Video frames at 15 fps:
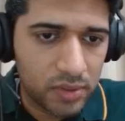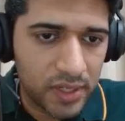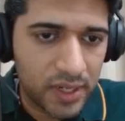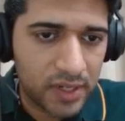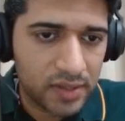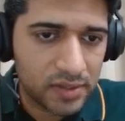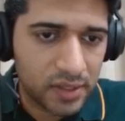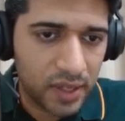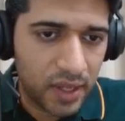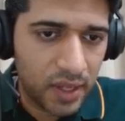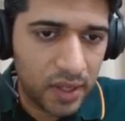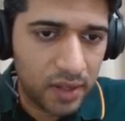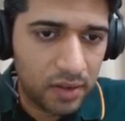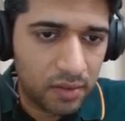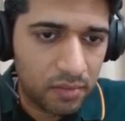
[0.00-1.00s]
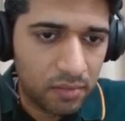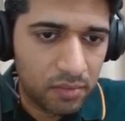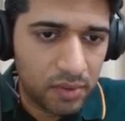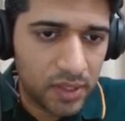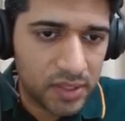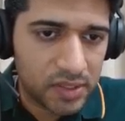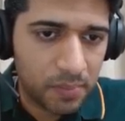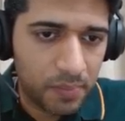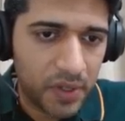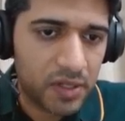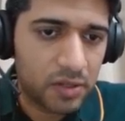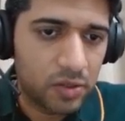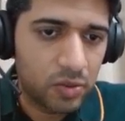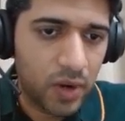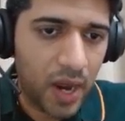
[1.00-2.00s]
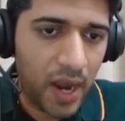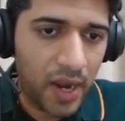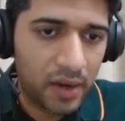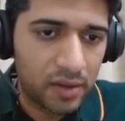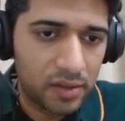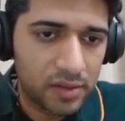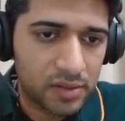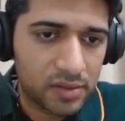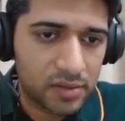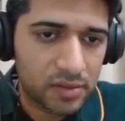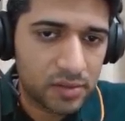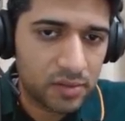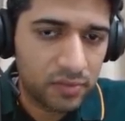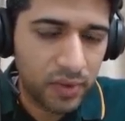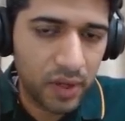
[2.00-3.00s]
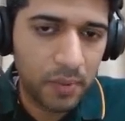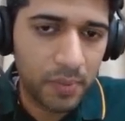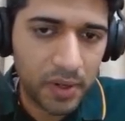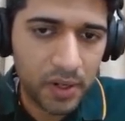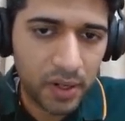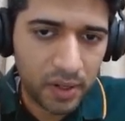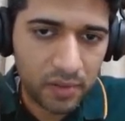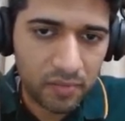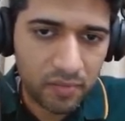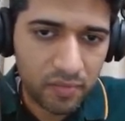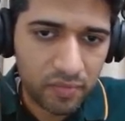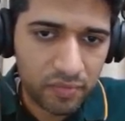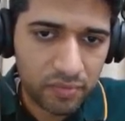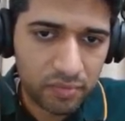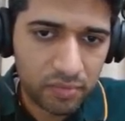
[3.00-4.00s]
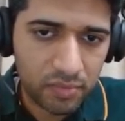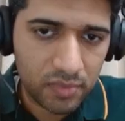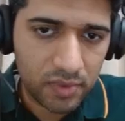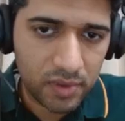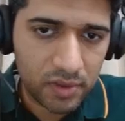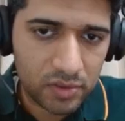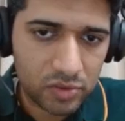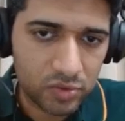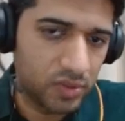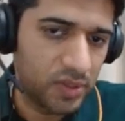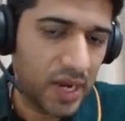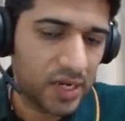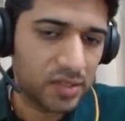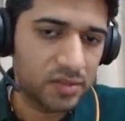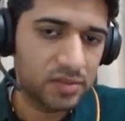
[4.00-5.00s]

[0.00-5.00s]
there's a bit to add this fingerprinting, so that